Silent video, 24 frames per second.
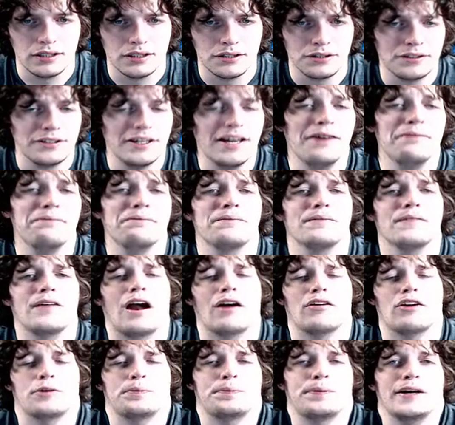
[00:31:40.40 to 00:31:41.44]
Yep, a
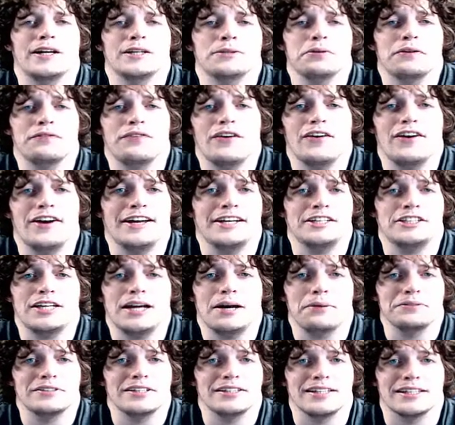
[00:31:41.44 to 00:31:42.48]
replacement for
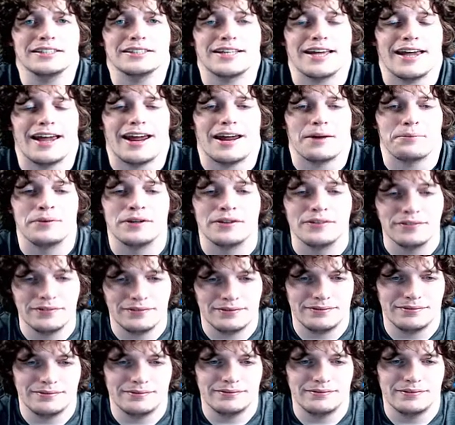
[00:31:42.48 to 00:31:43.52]
HMs in this game.
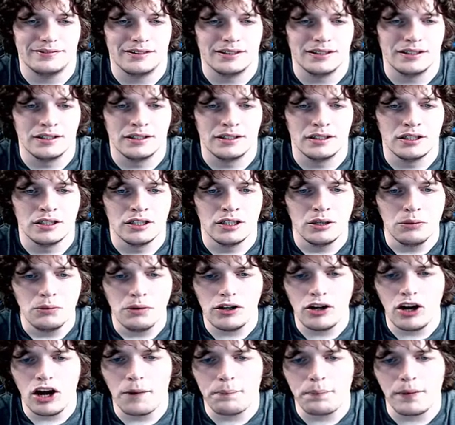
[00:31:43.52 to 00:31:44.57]
Well,
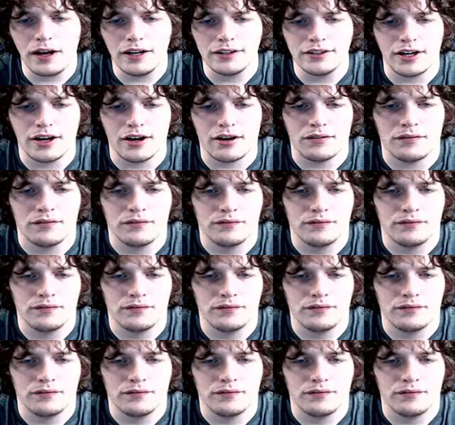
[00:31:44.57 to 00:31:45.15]
hop on there.